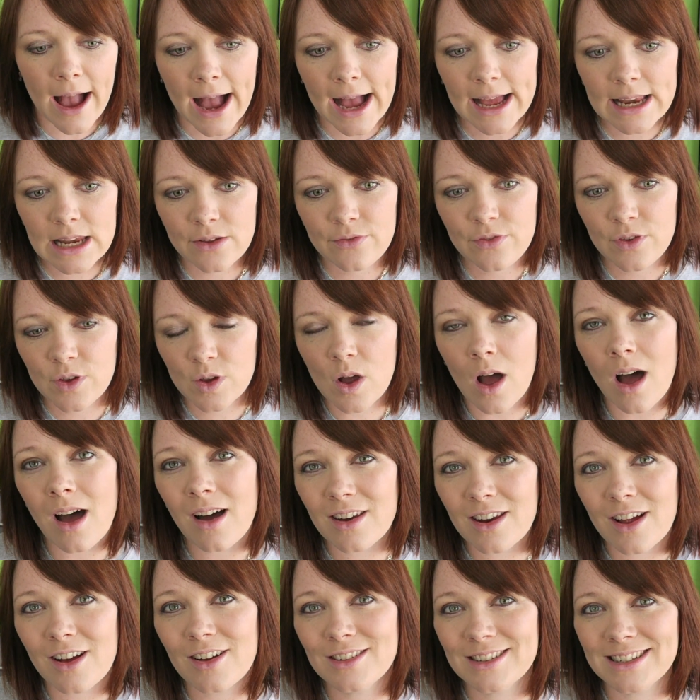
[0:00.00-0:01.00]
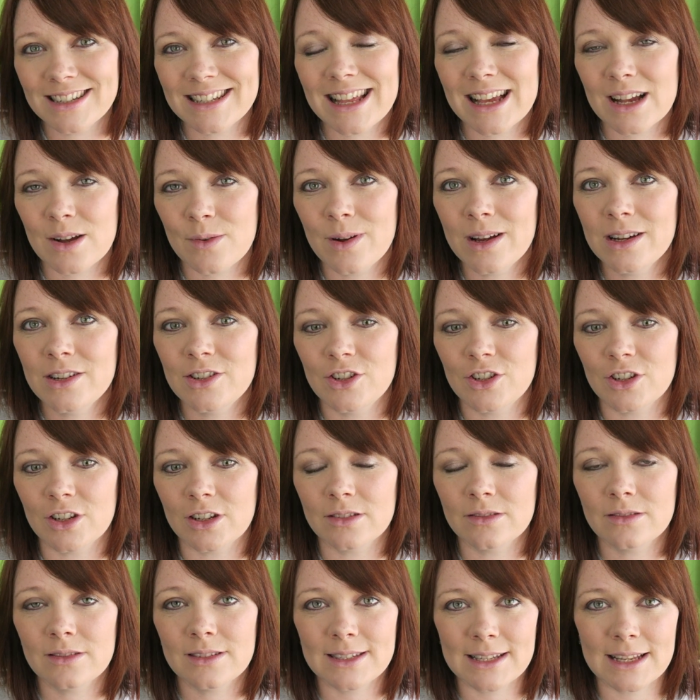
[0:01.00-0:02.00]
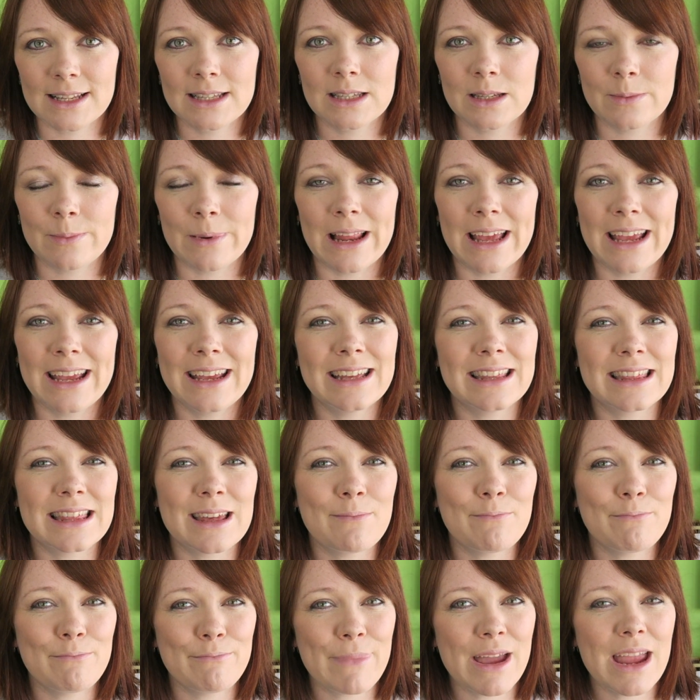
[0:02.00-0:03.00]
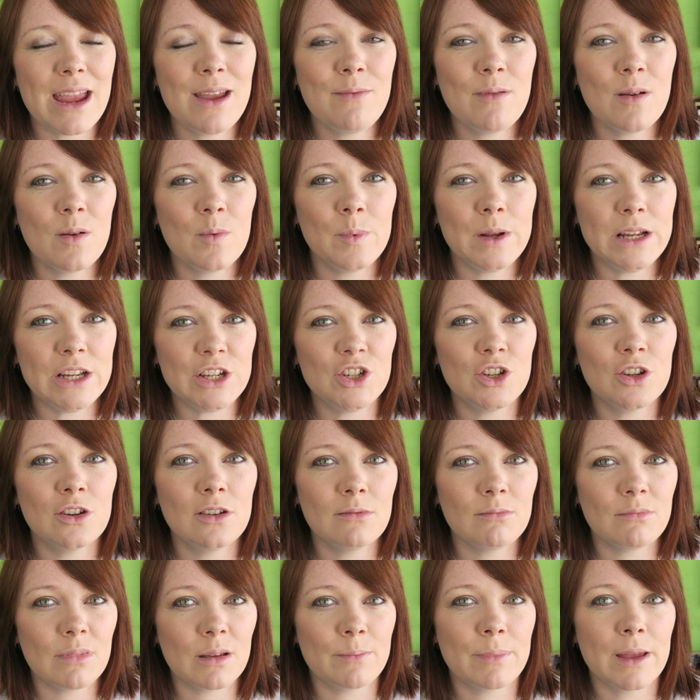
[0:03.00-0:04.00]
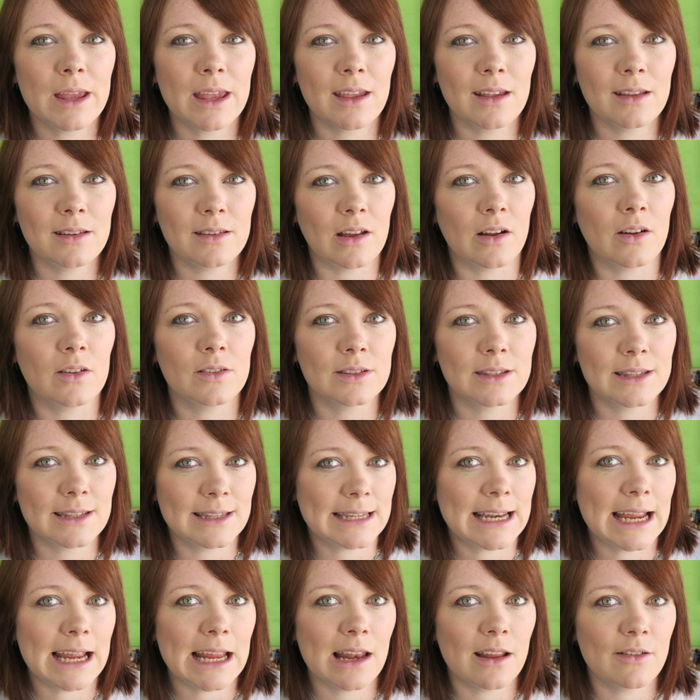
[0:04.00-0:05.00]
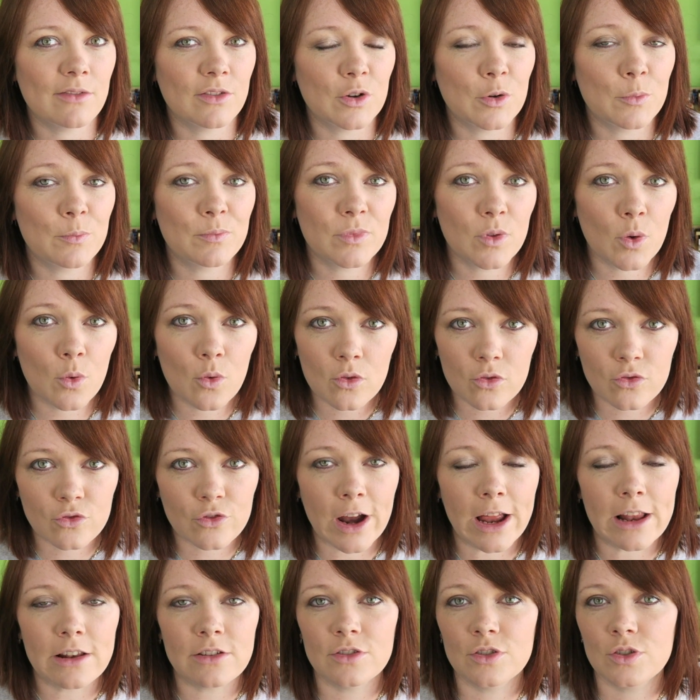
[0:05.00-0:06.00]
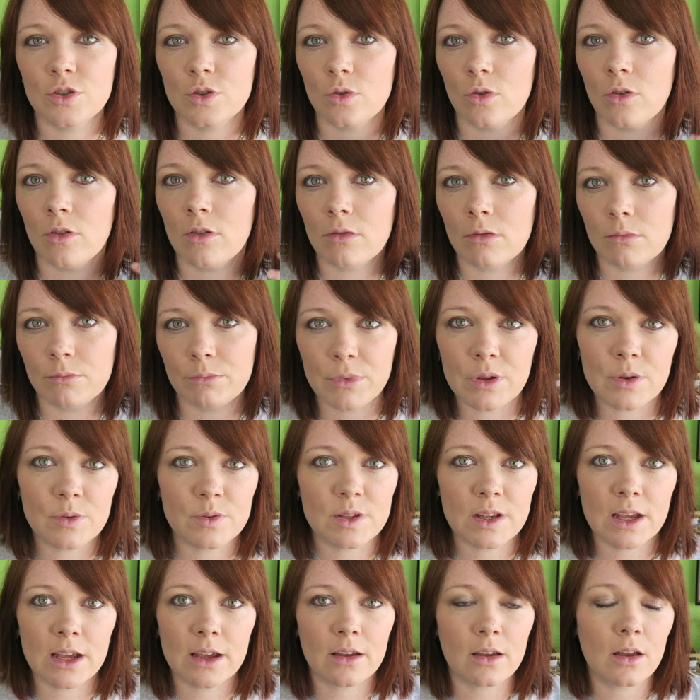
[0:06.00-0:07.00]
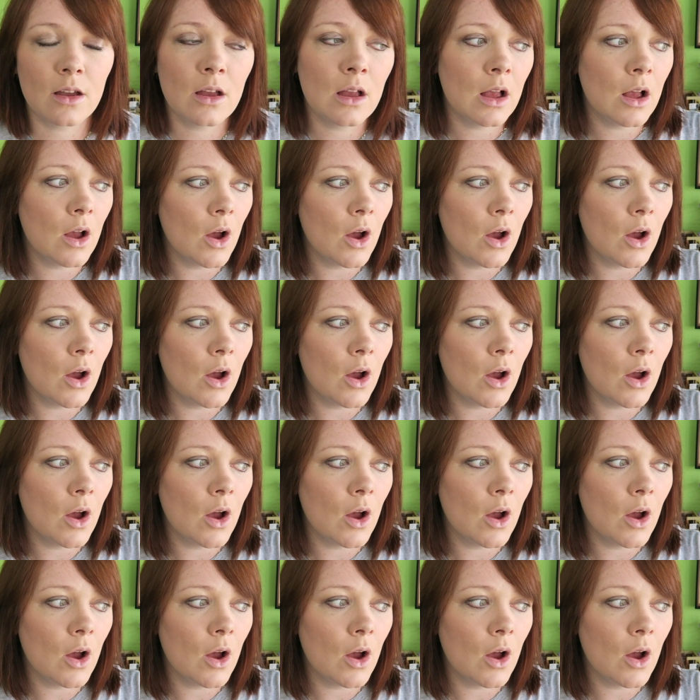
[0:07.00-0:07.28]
And if you can't answer that question sensibly, then maybe we shouldn't be picking dance as an A-level, or French, or music,